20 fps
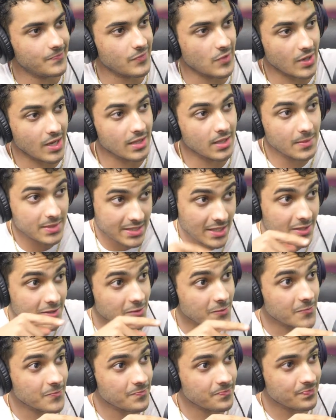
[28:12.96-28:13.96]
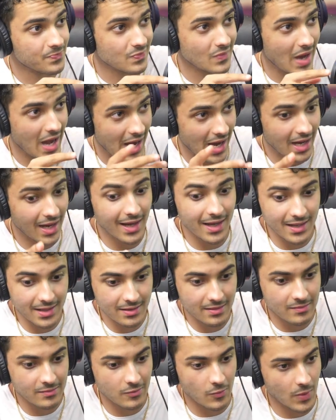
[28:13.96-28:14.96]
Okay, let me tell you. I
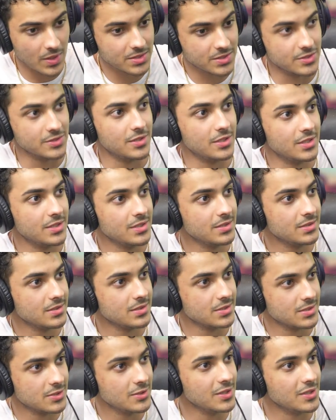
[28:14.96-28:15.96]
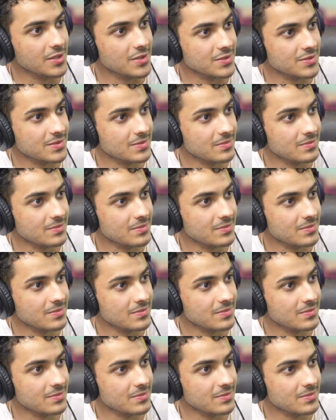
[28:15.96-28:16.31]
went to their studios.